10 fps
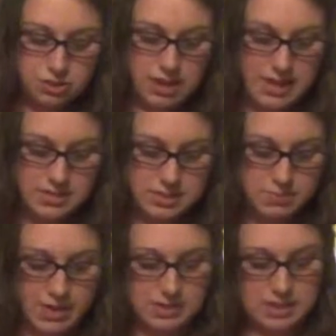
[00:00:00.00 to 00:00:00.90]

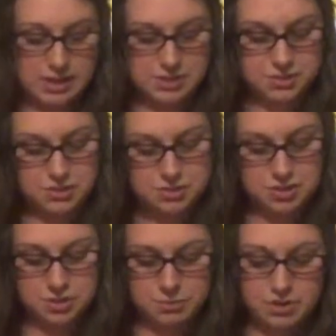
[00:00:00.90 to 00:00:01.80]
classes makes it easier
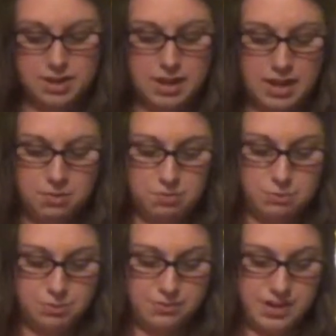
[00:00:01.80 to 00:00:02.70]
to communicate
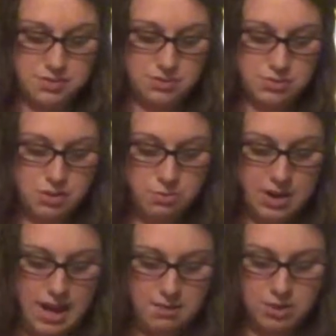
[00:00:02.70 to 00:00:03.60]
with professors
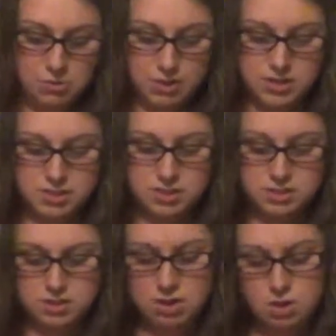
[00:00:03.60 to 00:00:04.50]
when having
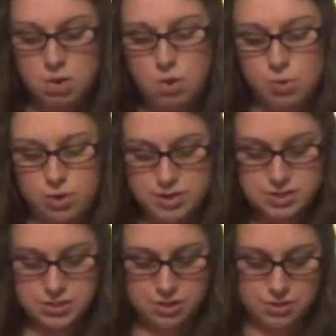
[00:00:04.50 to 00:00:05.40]
questions or
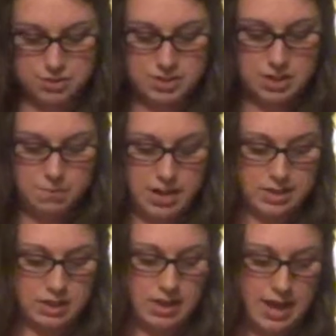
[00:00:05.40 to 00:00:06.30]
concerns about
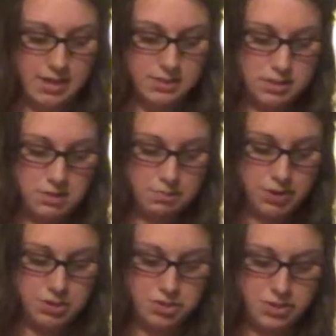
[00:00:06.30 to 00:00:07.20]
the class
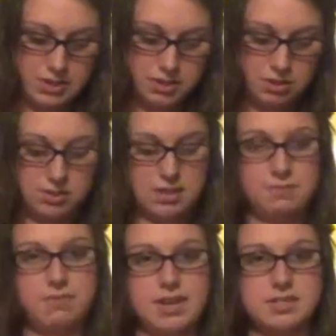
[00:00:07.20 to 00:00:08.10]
because you can talk to
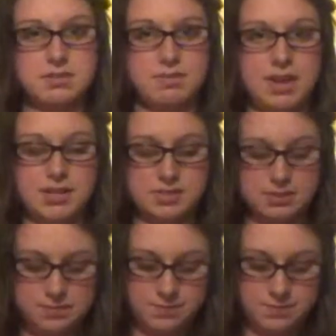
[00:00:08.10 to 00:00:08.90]
them face-to-face.